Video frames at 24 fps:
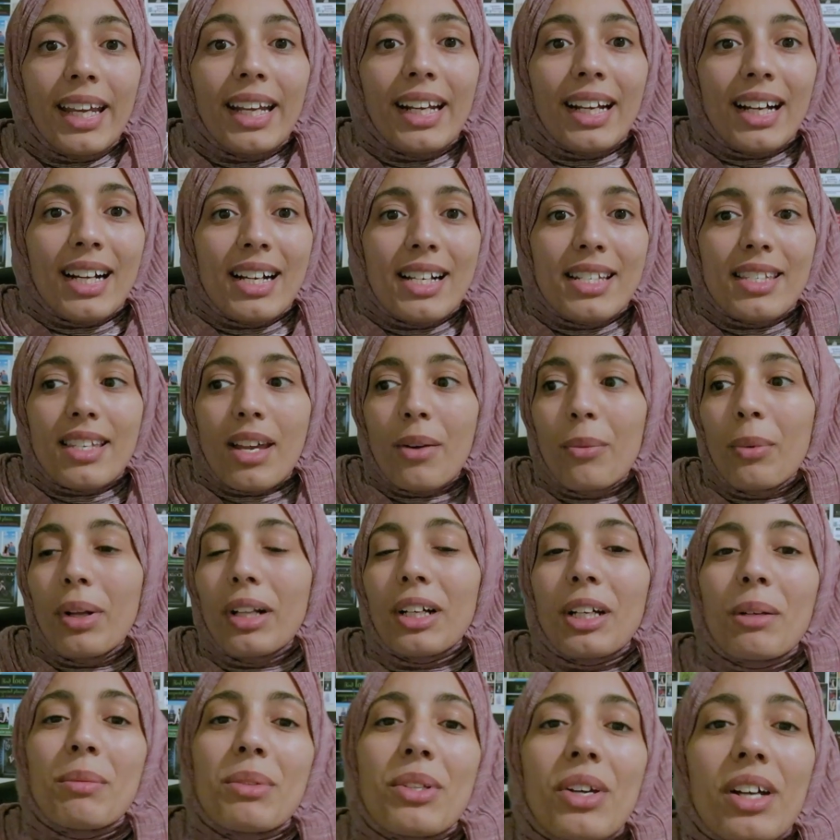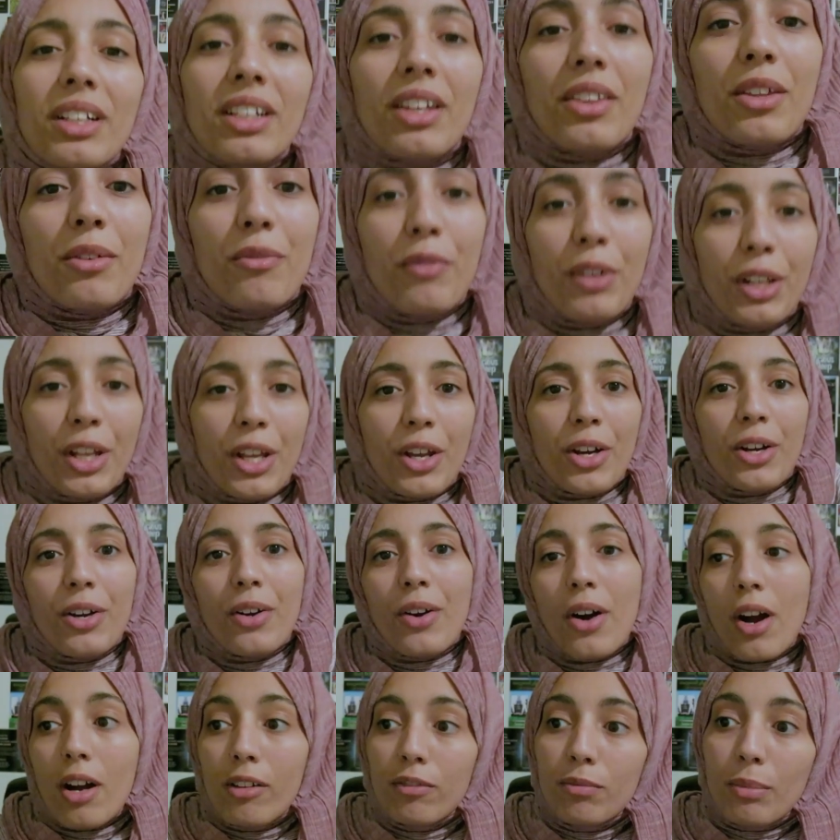Hey guys and welcome to another video
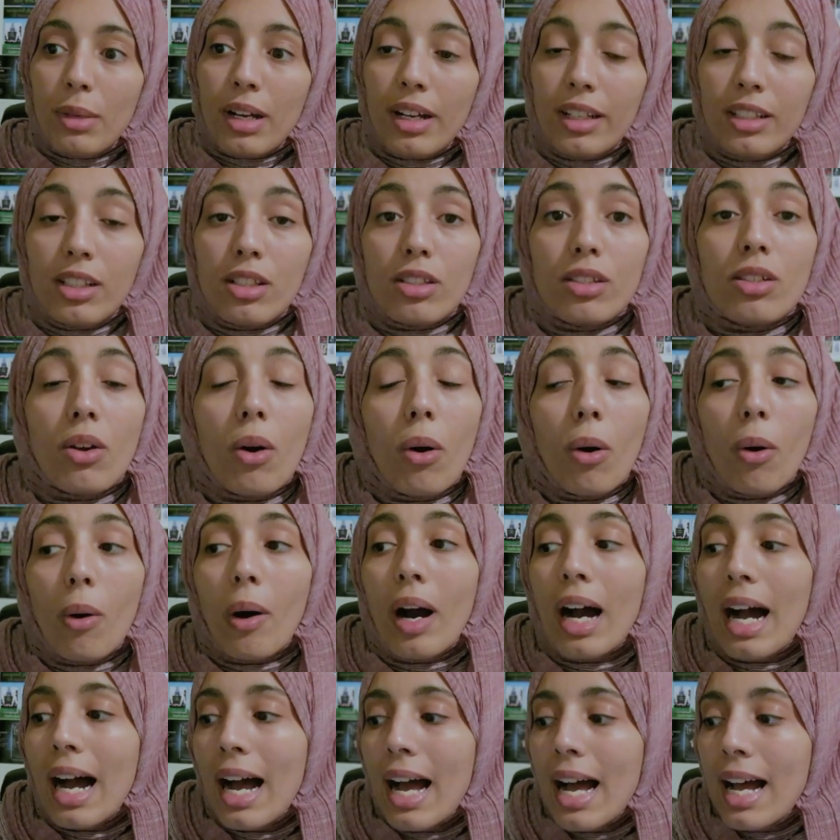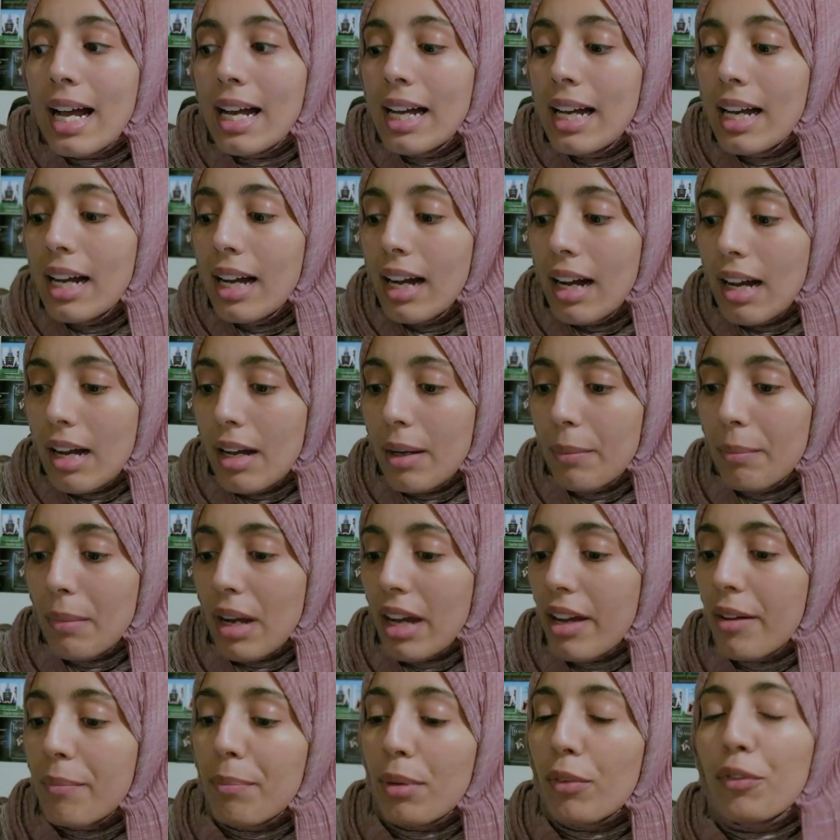of mine. So um,
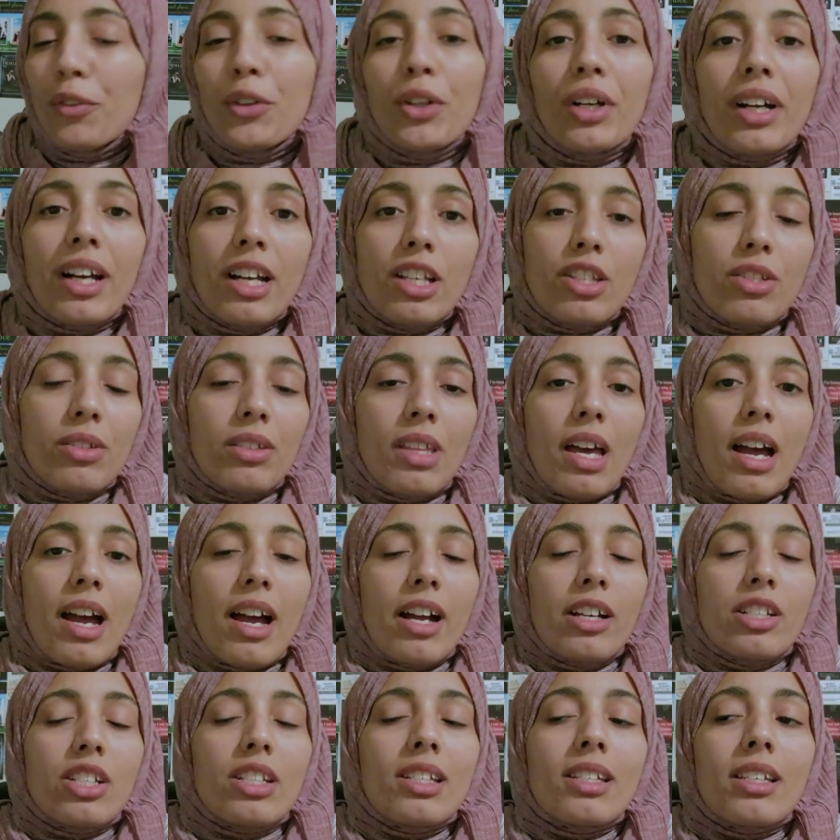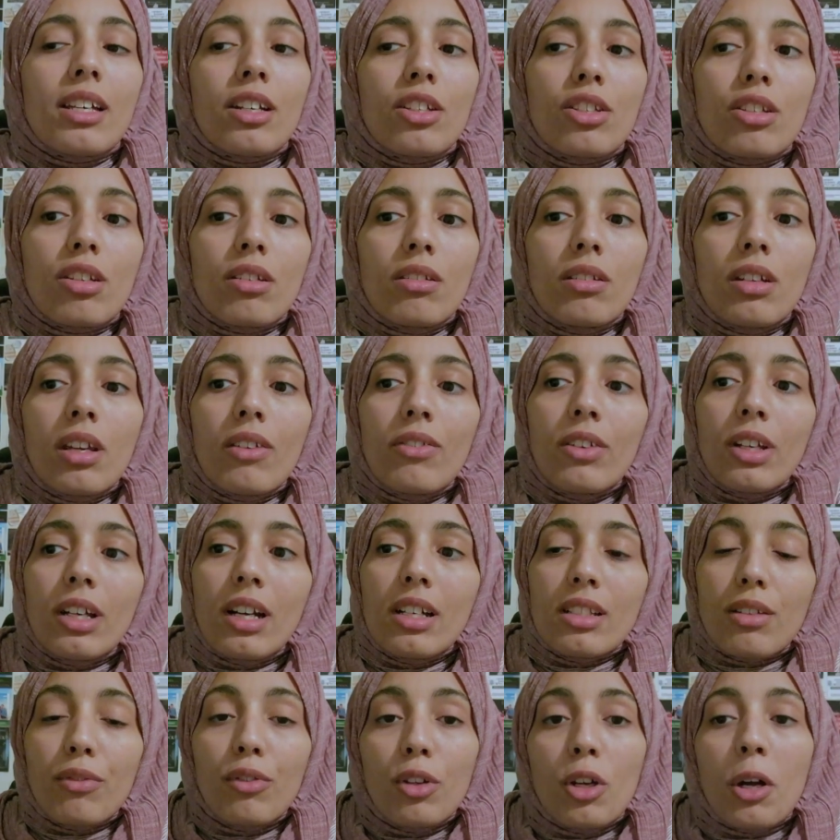I, before I do that, I just like to give you
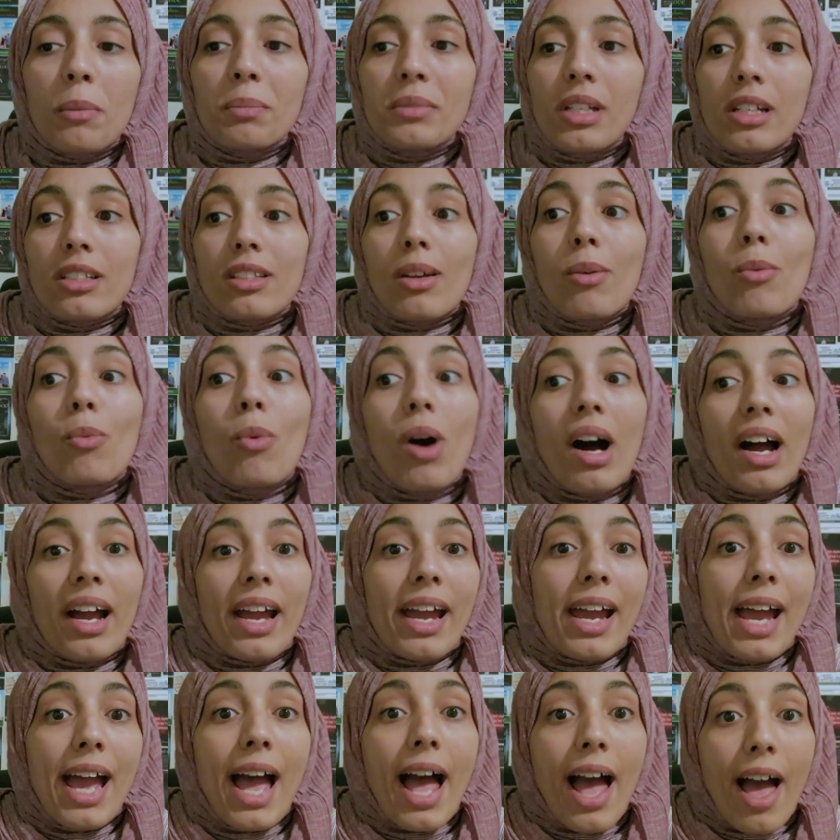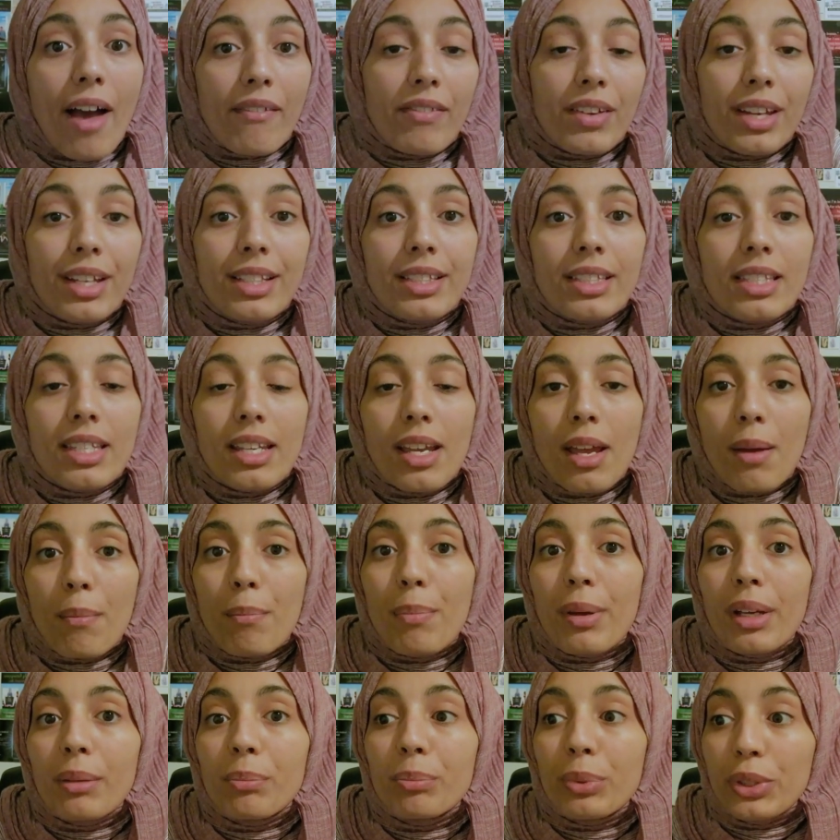guys a few updates on why I haven't
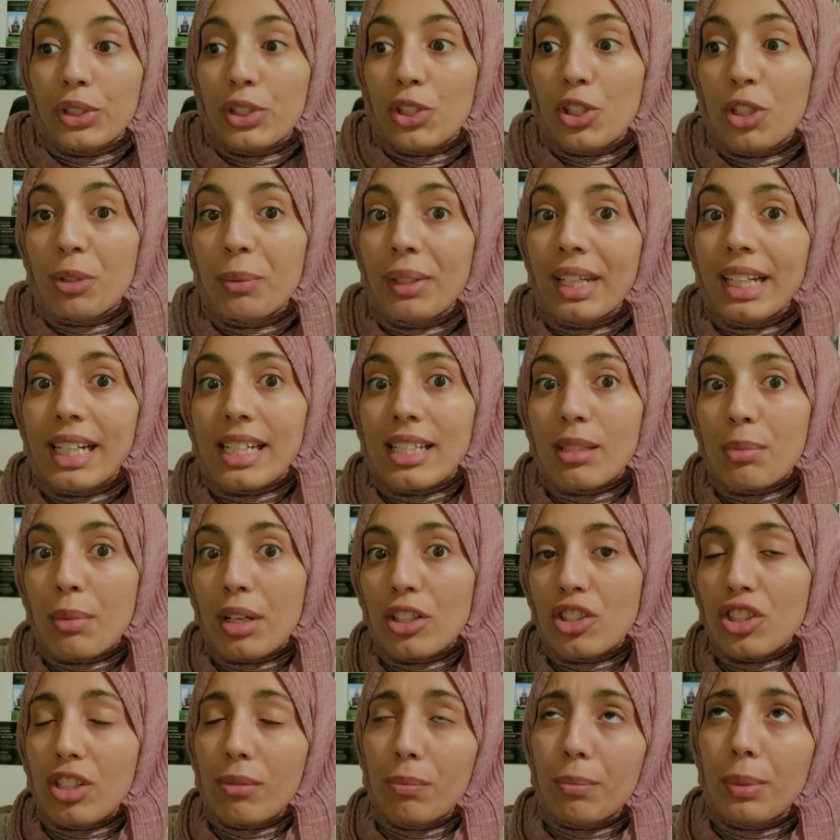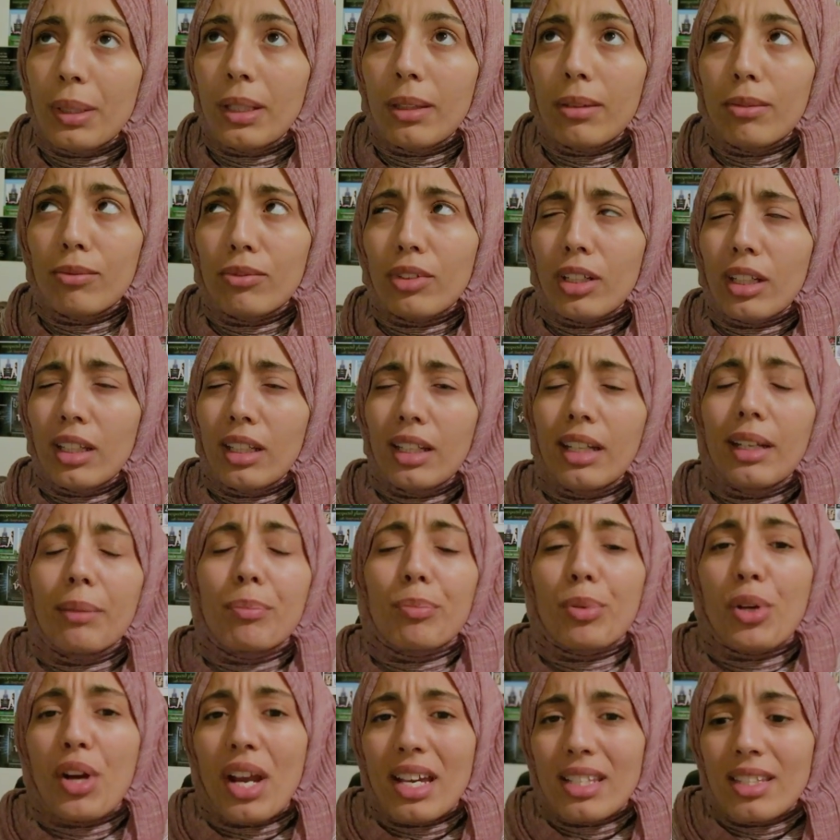been booktubing as much and been really
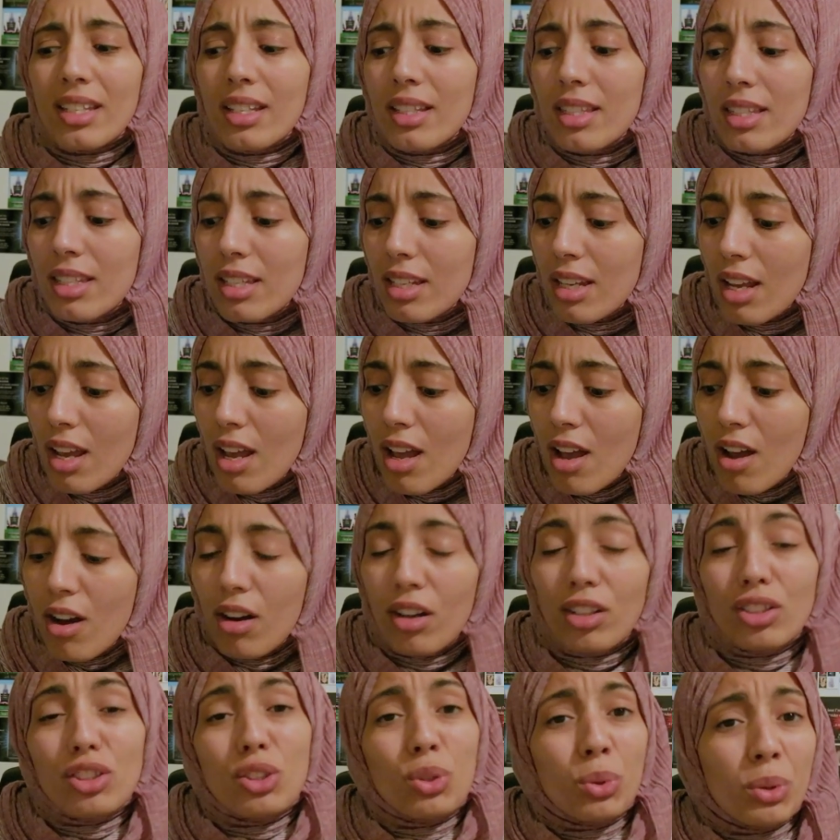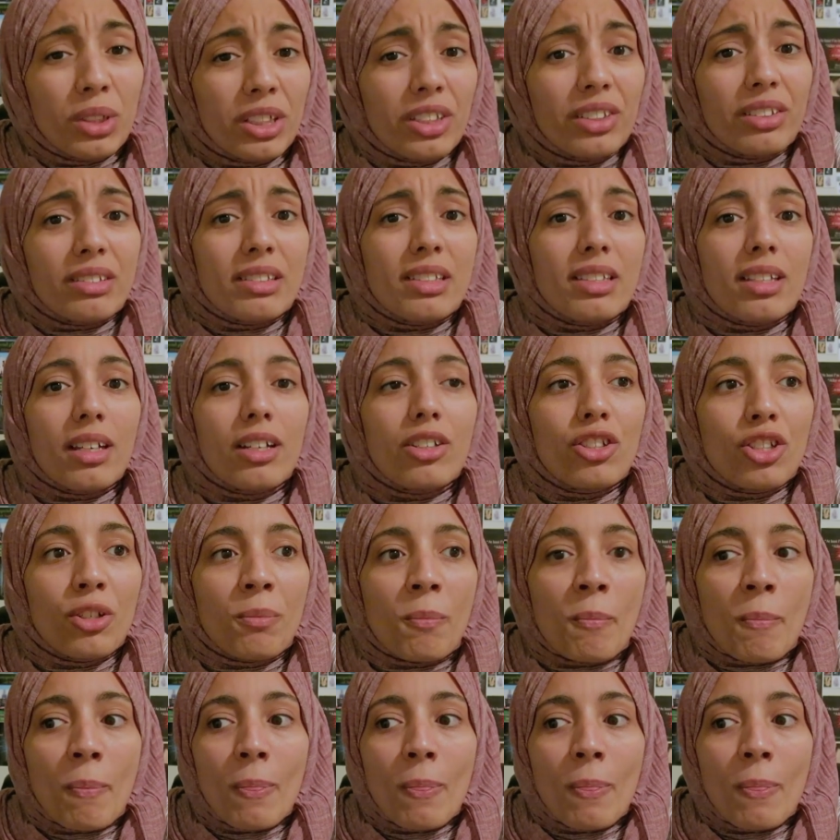present on Twitter and such.